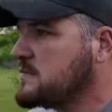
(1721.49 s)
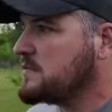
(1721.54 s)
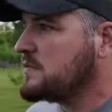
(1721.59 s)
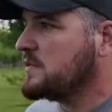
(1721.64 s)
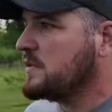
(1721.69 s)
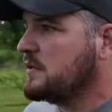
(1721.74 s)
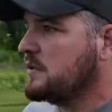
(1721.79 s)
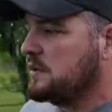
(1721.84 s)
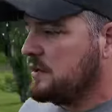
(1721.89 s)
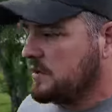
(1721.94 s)

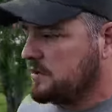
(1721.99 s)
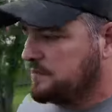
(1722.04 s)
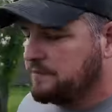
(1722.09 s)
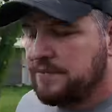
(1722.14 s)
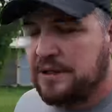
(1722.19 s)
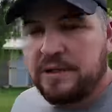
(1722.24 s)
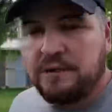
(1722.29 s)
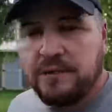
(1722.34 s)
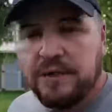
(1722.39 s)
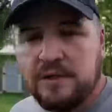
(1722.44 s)
So, uh,
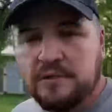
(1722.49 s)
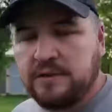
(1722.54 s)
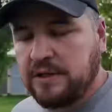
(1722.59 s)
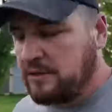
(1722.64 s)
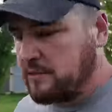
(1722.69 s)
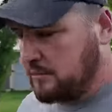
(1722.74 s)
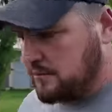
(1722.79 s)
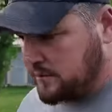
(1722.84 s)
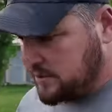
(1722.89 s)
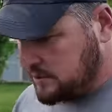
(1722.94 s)
anyways,
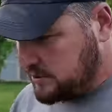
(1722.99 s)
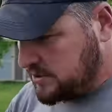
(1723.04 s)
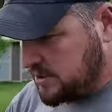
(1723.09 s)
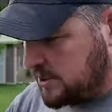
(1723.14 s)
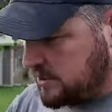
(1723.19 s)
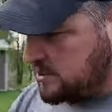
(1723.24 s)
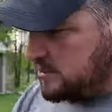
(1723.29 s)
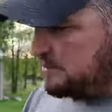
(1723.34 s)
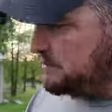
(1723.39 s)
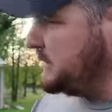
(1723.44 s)
Rachel wants to go
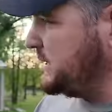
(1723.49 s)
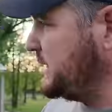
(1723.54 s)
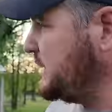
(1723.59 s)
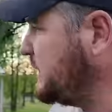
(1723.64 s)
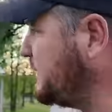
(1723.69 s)
check on Betty.